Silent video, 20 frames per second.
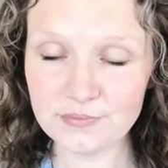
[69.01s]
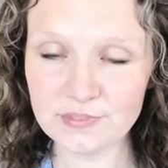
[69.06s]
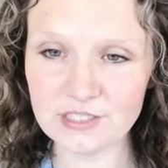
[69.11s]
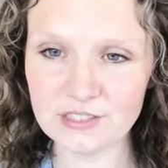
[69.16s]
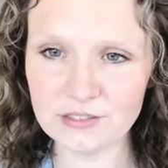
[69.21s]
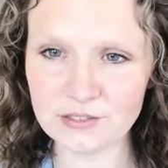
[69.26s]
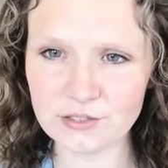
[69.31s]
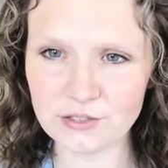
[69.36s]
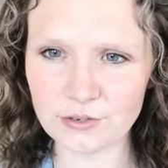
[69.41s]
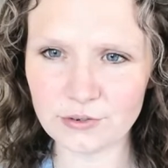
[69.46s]

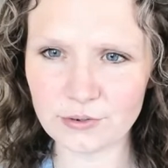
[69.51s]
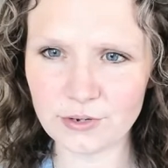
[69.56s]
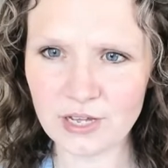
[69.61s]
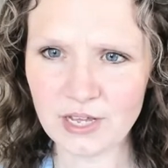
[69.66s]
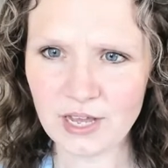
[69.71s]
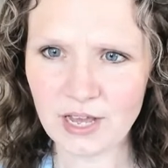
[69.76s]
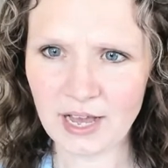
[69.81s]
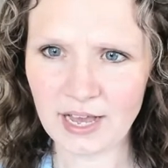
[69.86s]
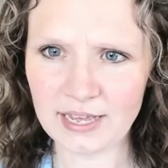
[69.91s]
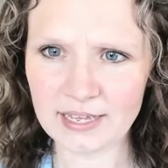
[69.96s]
So
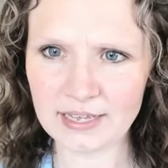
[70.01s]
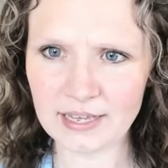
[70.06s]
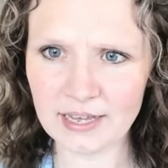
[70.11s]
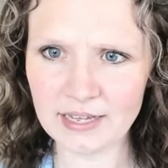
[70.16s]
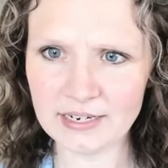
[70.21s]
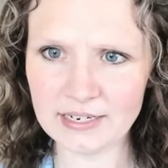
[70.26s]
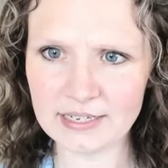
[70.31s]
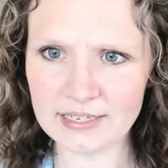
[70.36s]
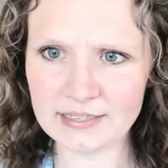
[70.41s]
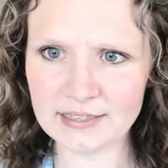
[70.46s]
I got
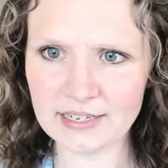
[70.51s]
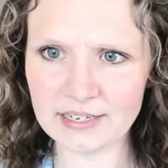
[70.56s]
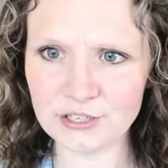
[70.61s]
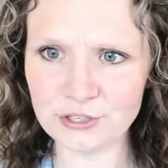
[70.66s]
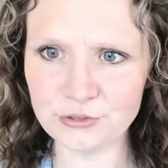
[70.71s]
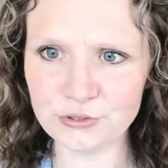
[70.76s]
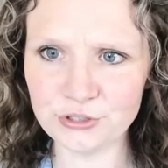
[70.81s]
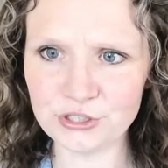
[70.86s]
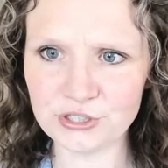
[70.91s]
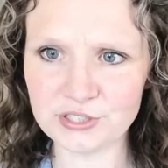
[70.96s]
in that
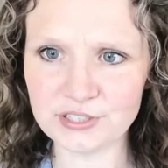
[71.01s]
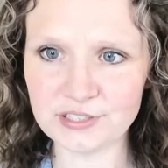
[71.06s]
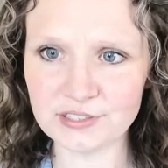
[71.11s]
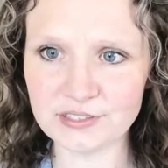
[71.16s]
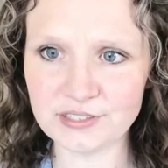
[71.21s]
you should